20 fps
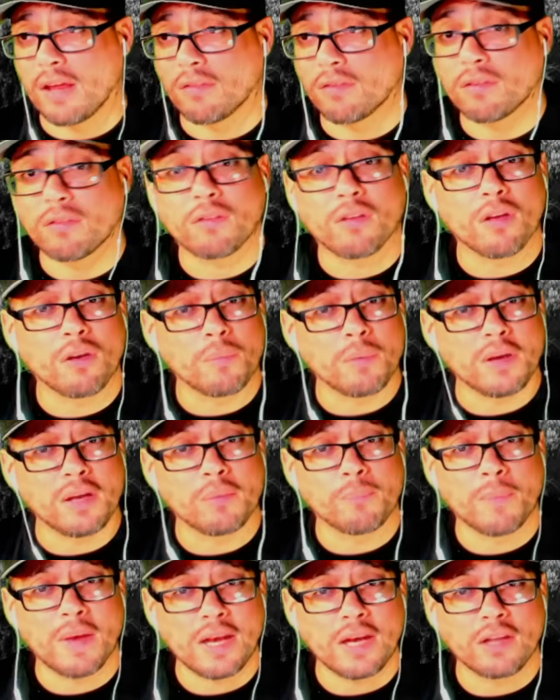There's going to be
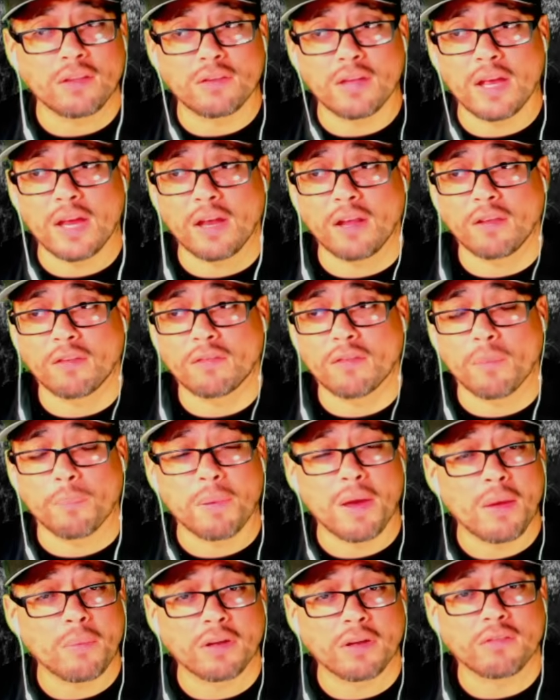many things, the
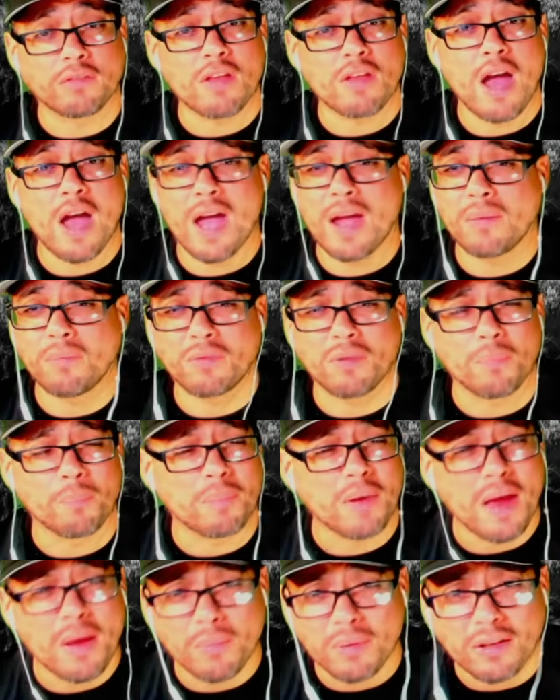perilous times and
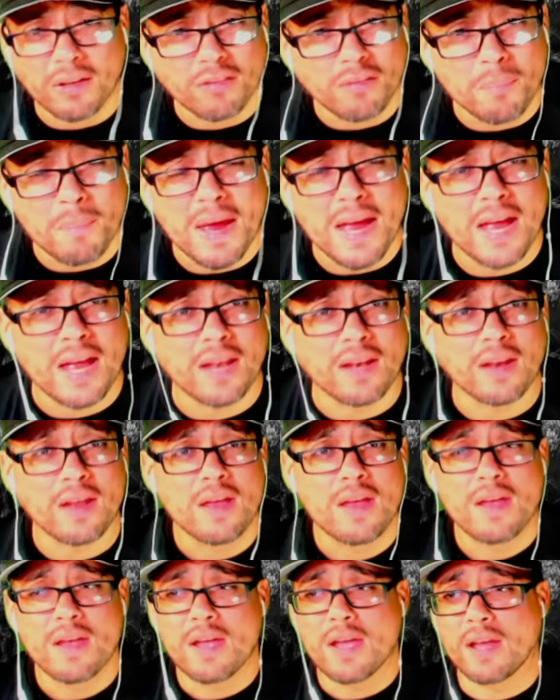perilous men
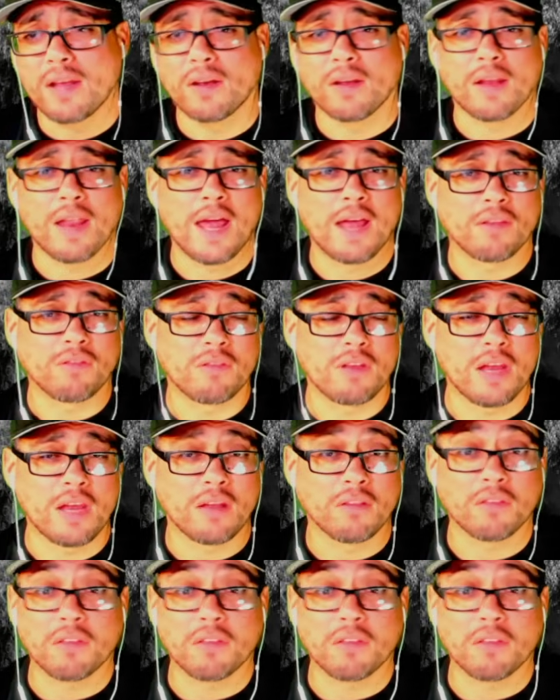in the last days.